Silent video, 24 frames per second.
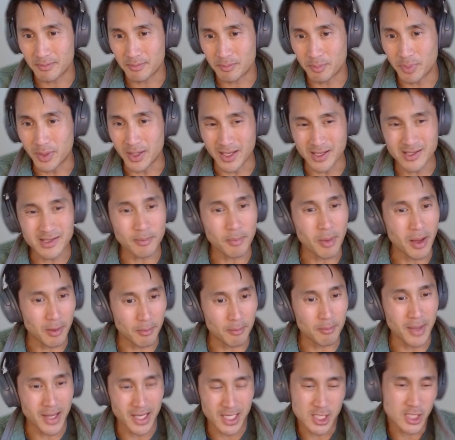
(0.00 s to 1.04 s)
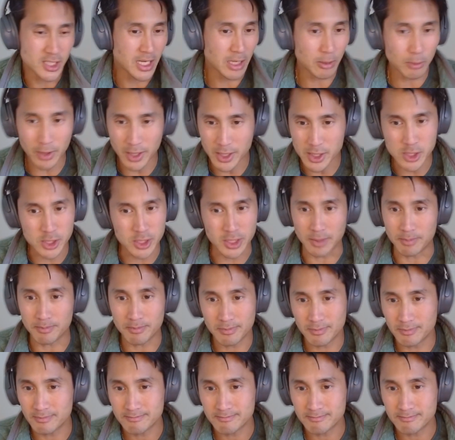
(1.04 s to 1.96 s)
but it's about managing that relationship.